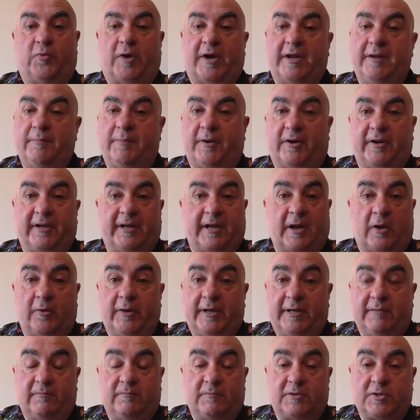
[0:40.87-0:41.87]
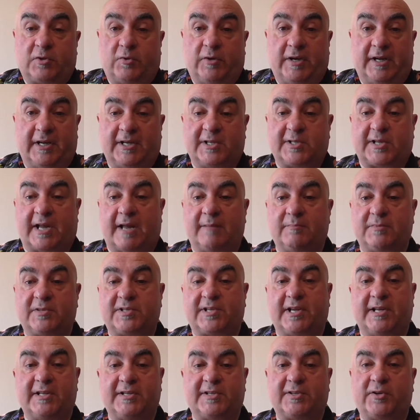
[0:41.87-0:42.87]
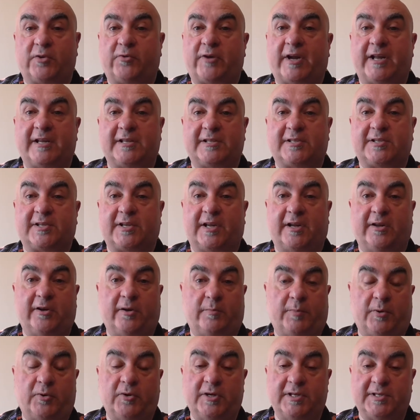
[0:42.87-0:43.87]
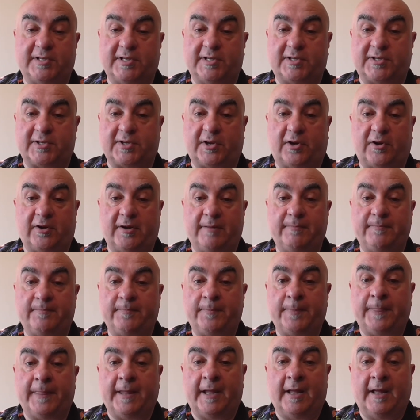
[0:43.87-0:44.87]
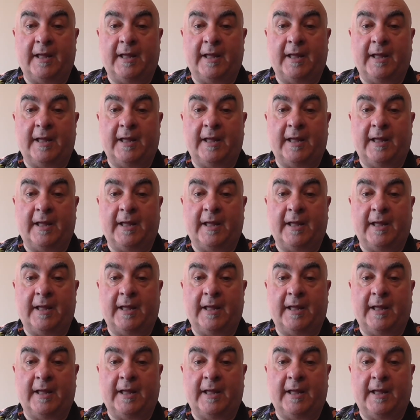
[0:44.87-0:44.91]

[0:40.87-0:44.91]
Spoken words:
way by going to an exam centre at an appointed time